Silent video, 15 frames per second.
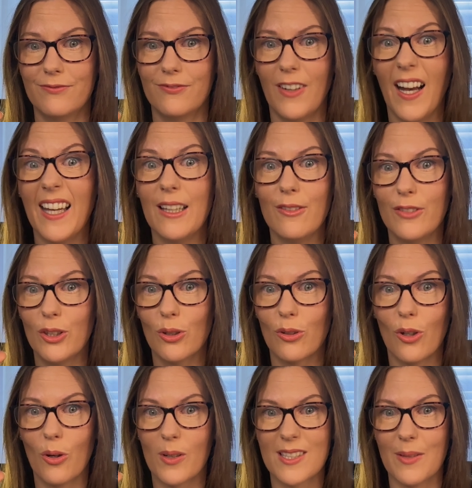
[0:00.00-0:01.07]
€5
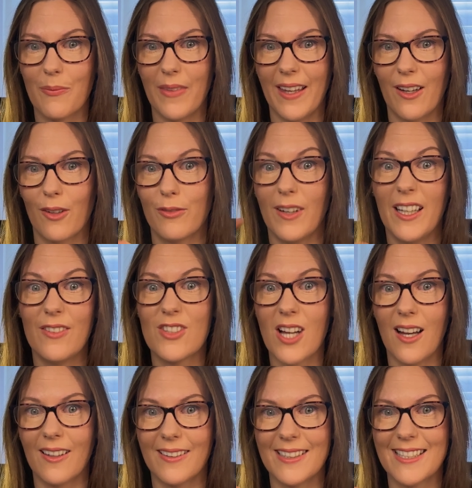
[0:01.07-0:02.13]
or something, or
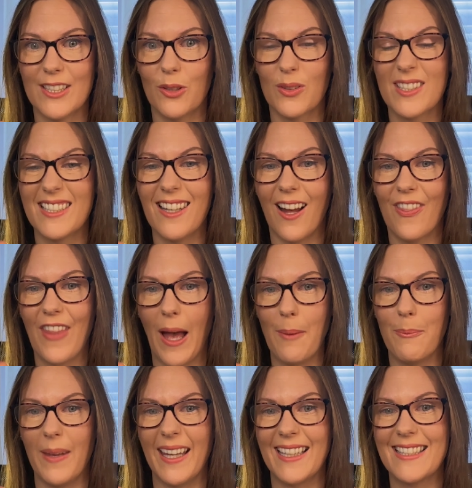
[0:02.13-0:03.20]
$5, it's not that
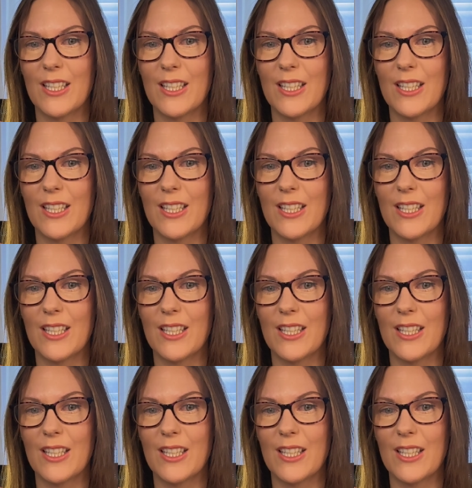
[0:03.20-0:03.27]
big.